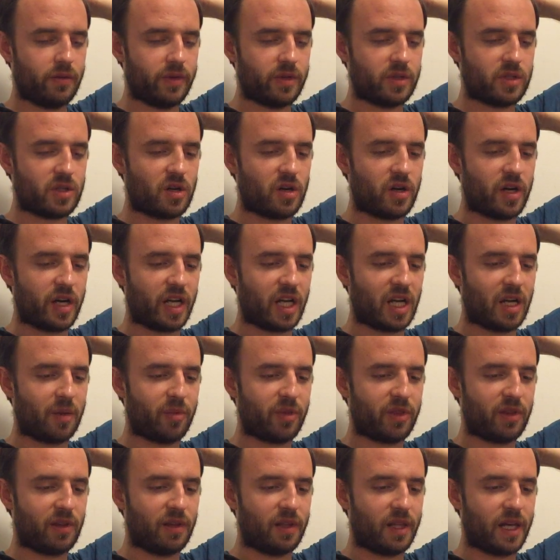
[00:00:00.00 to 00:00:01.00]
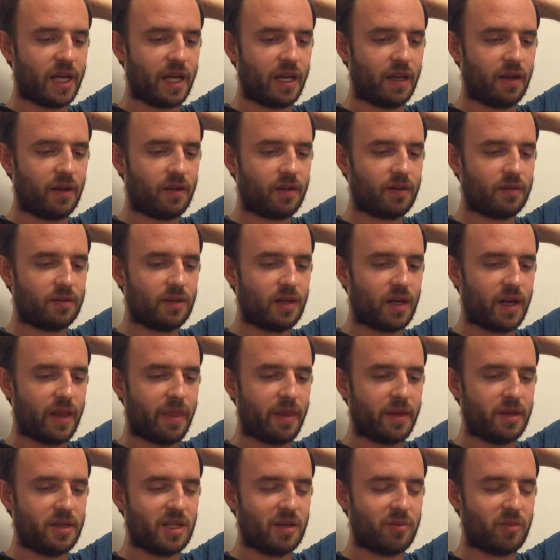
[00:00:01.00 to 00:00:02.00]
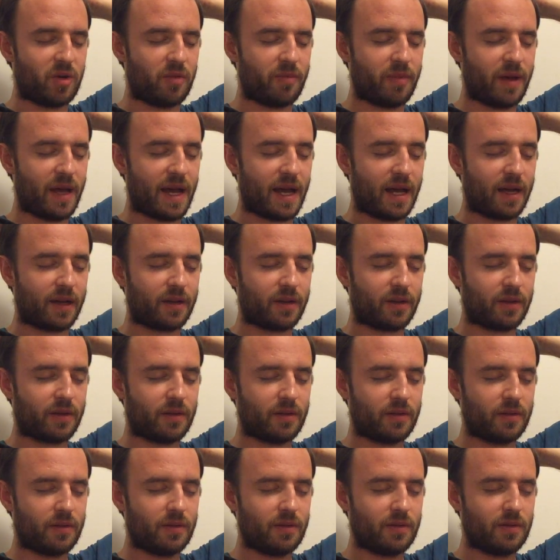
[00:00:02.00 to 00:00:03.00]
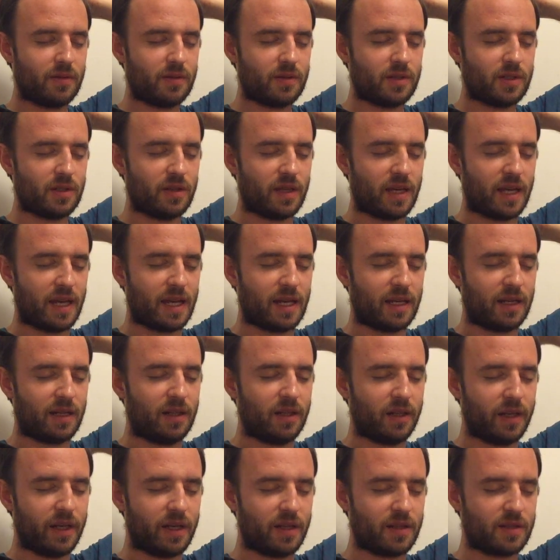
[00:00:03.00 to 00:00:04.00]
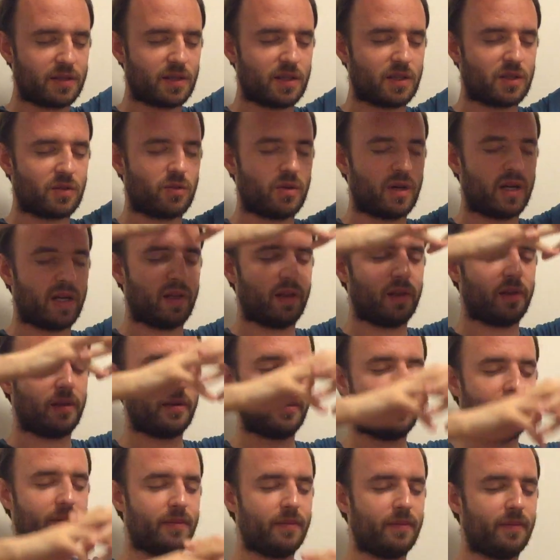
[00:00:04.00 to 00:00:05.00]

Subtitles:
and turning up the light on the dimmer pack to the head glands as well.